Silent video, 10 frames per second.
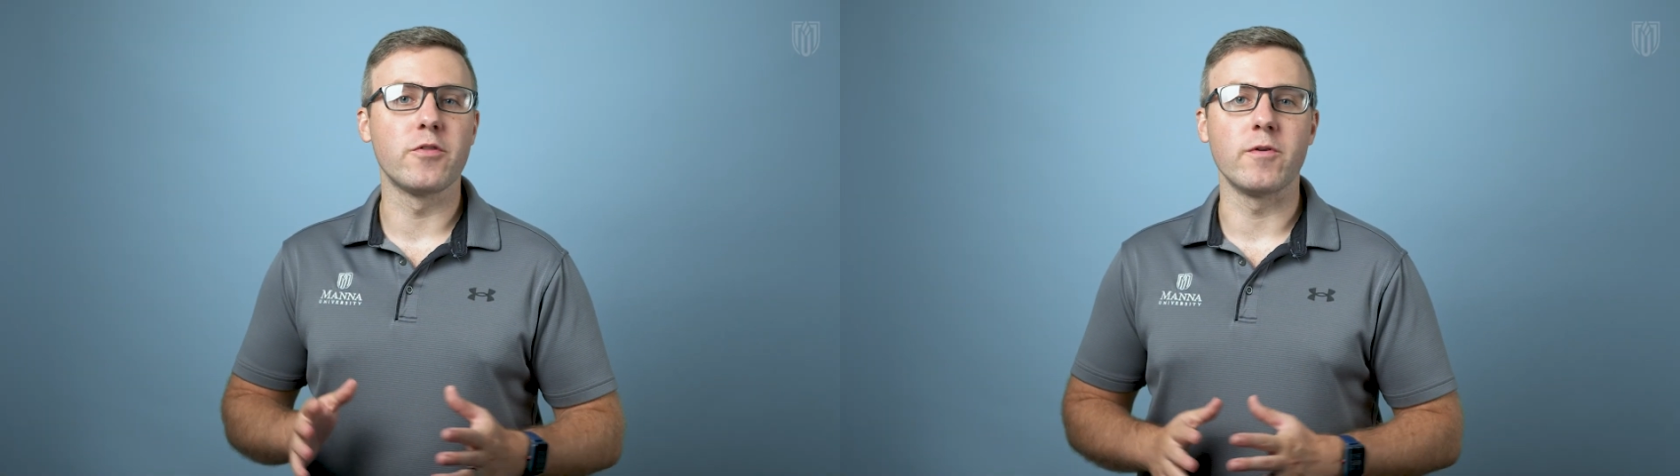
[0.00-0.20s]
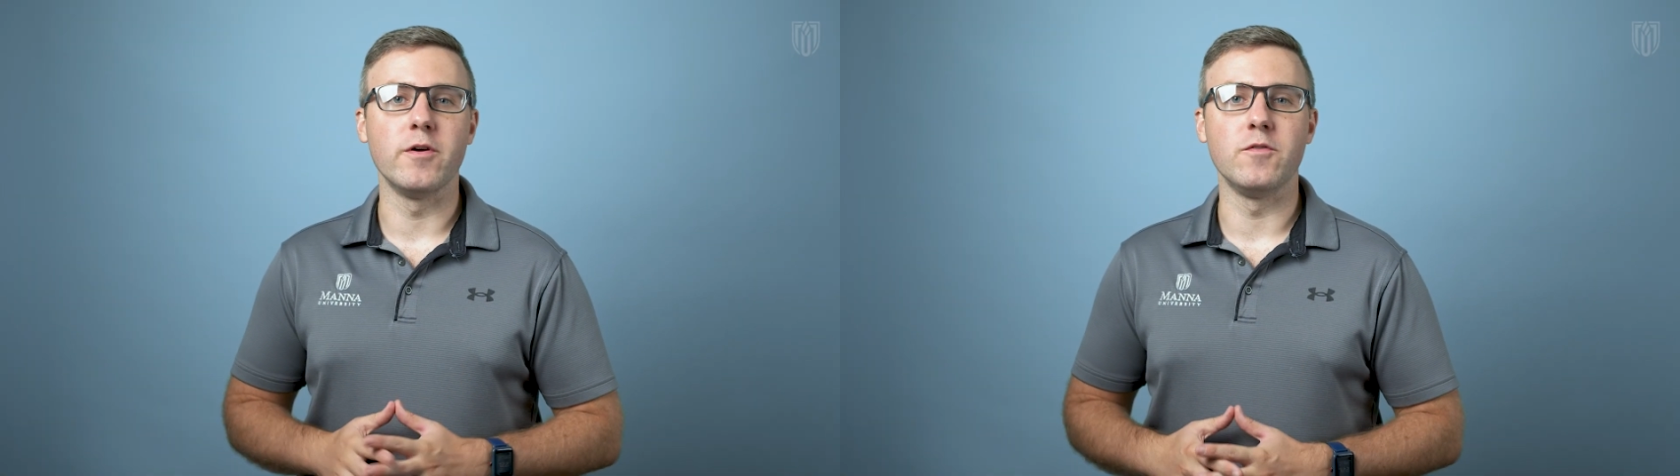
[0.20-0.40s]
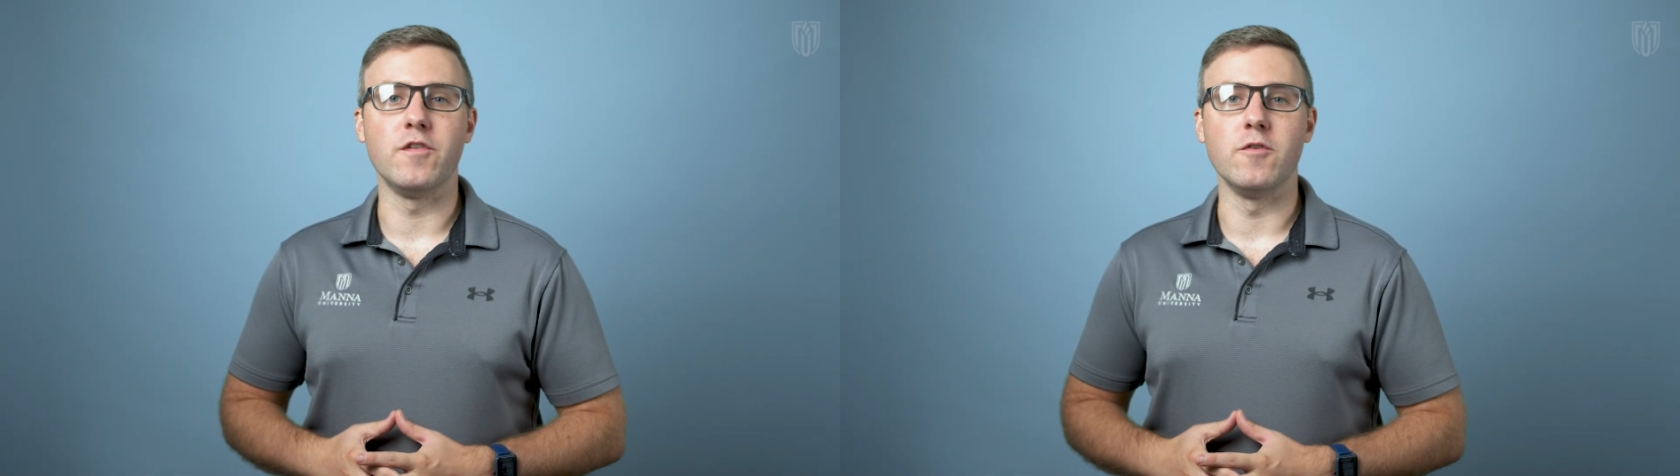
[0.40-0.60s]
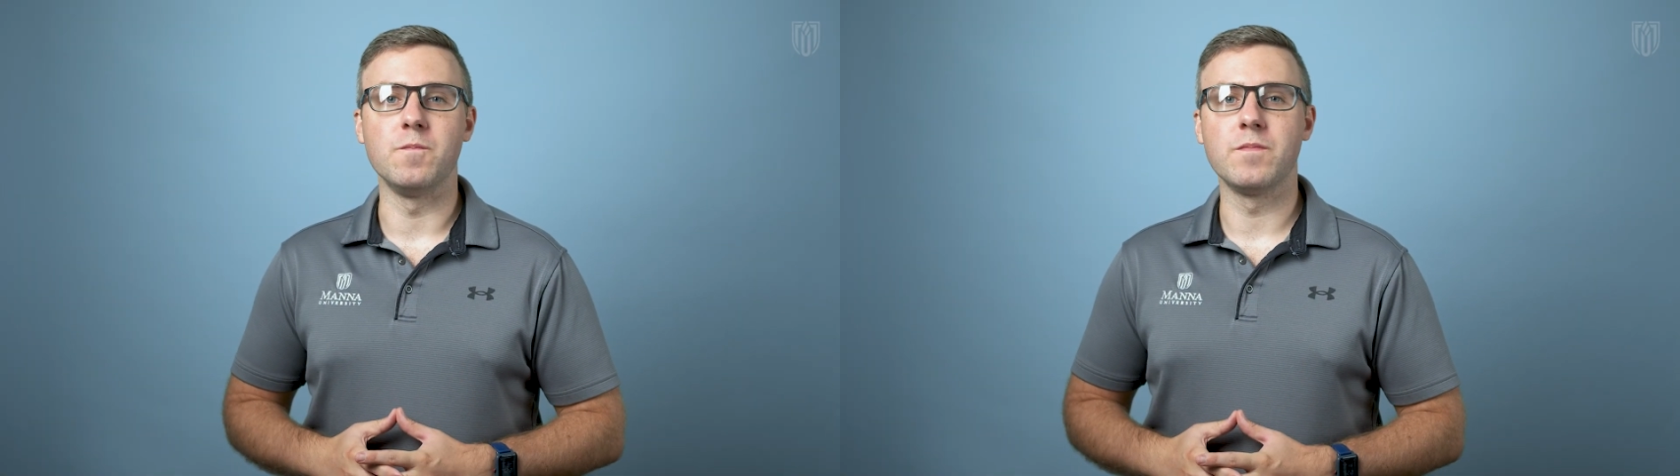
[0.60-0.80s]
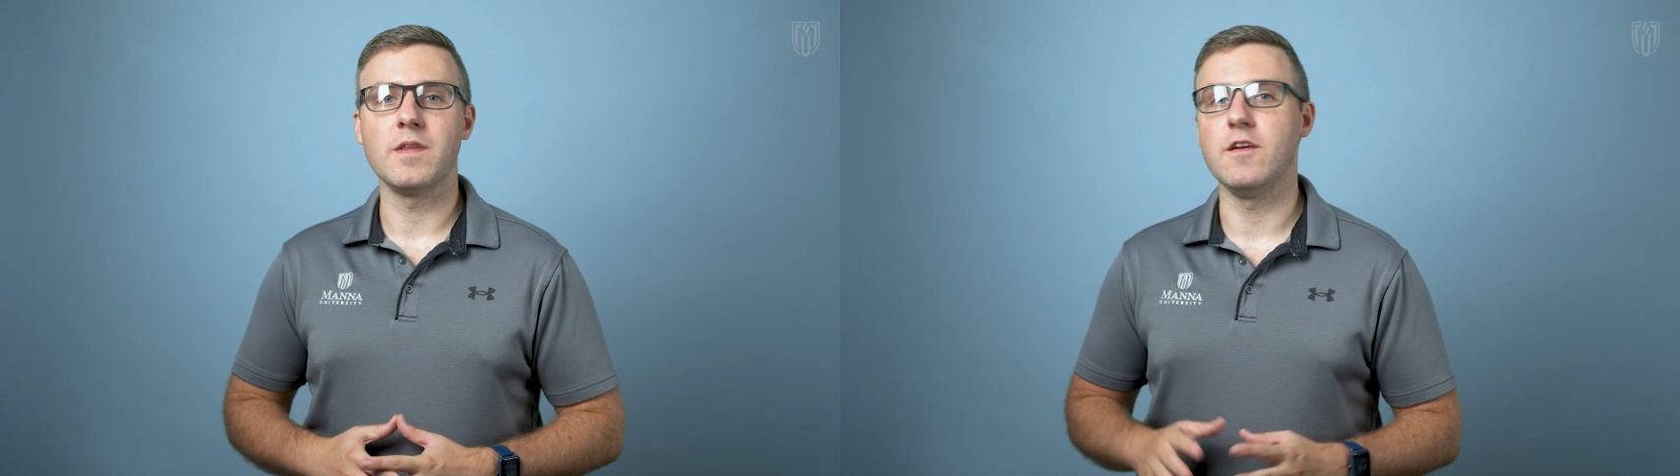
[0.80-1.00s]

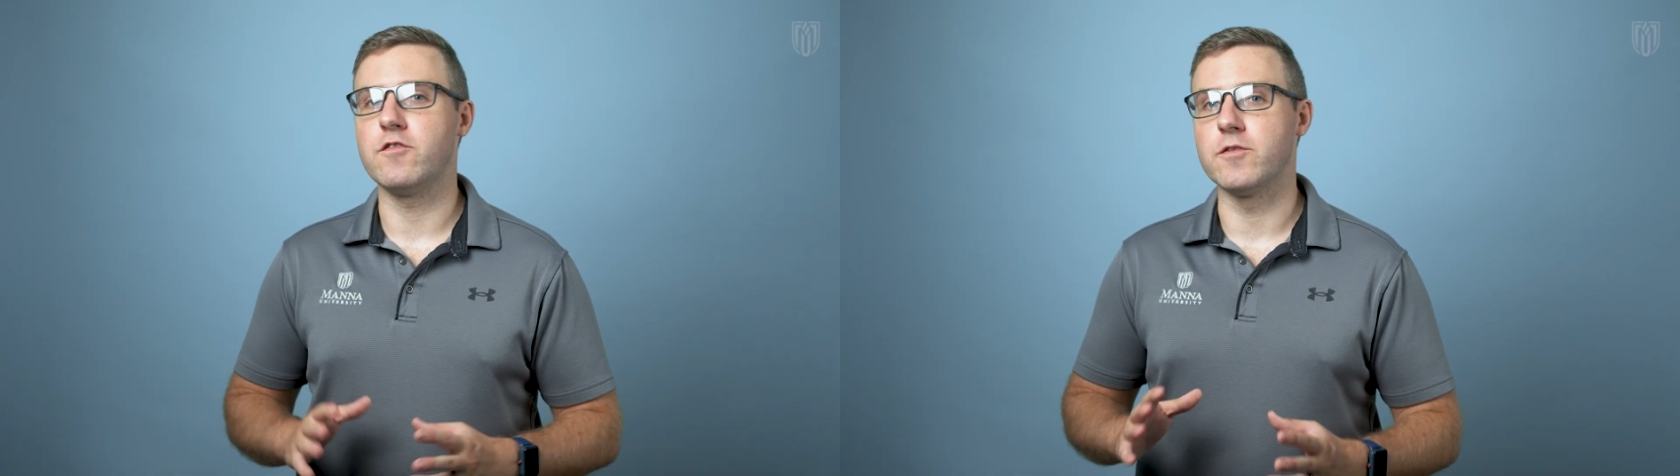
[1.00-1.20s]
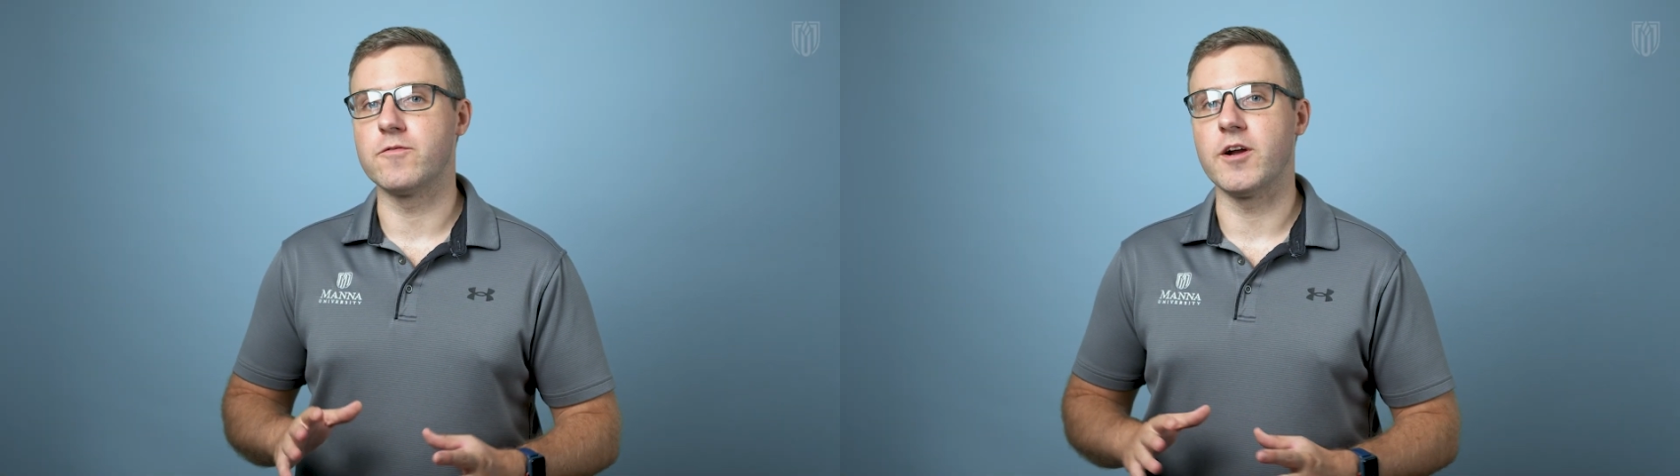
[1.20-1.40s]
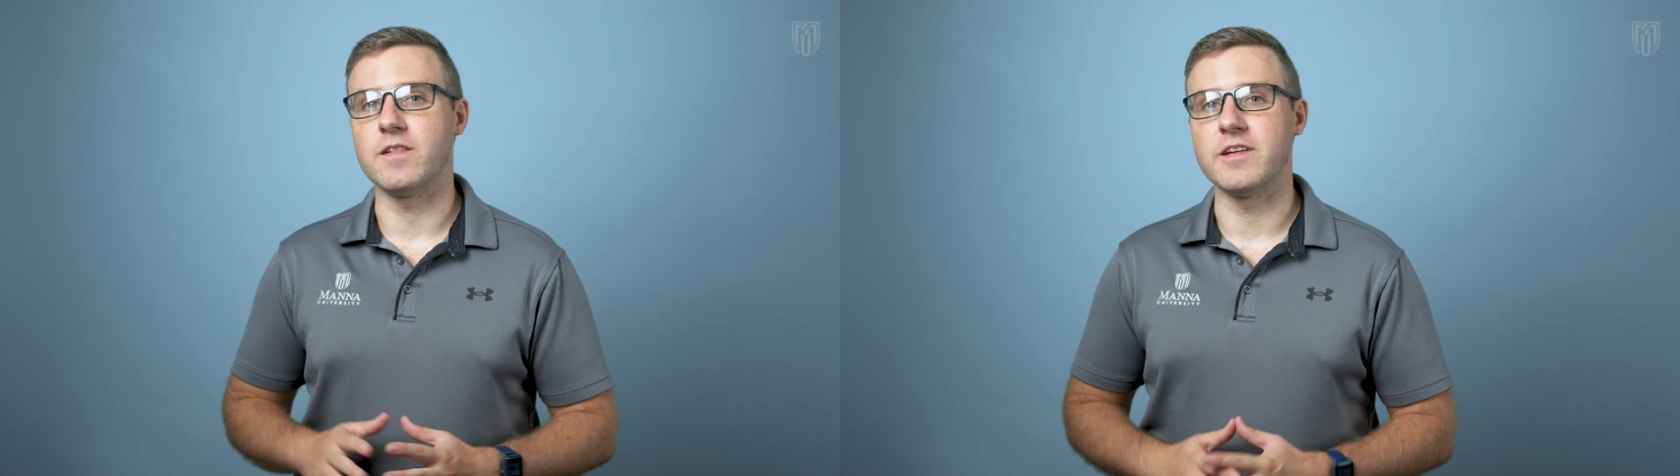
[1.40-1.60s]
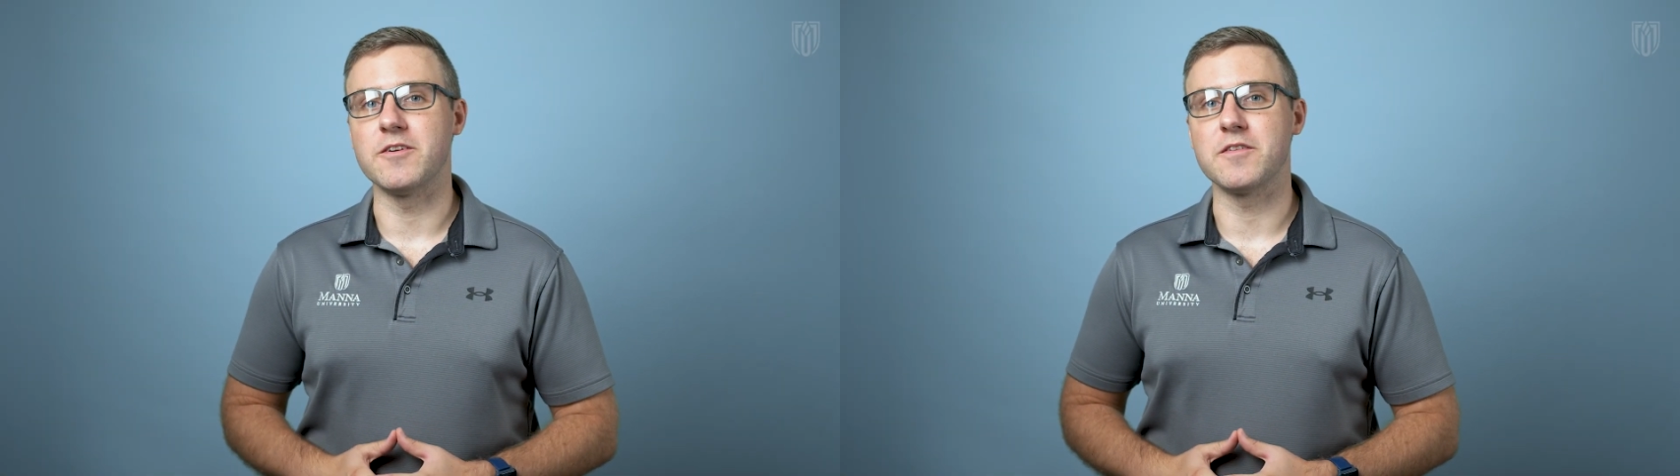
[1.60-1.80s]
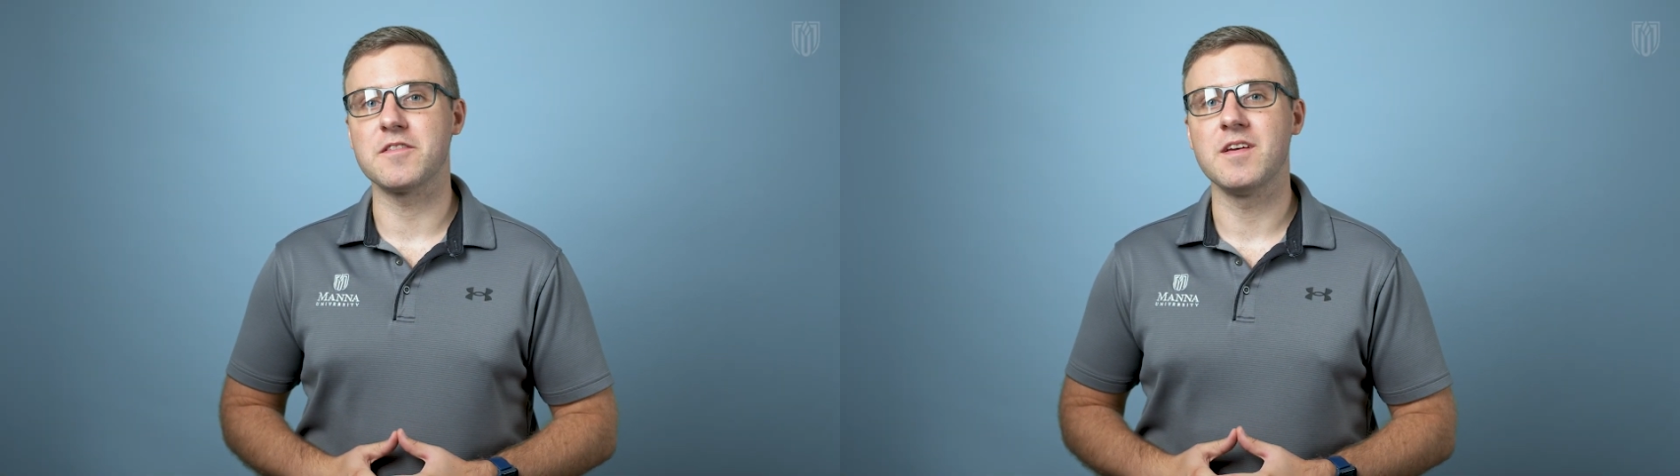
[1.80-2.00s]
302, History of Great
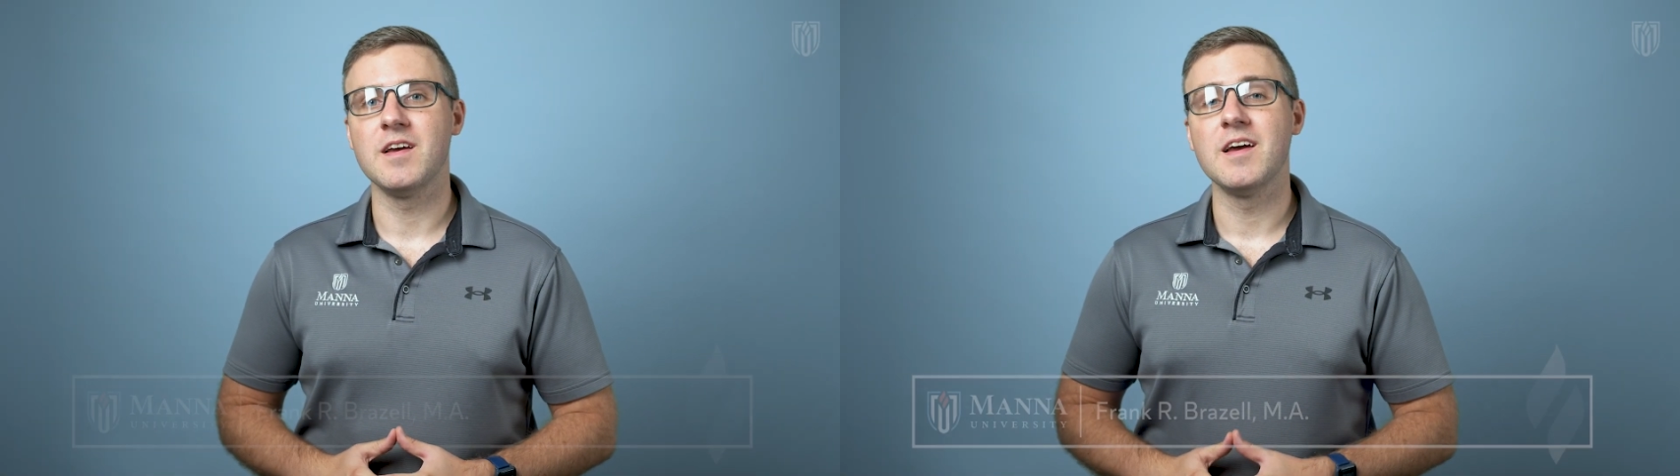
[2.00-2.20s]
Leaders.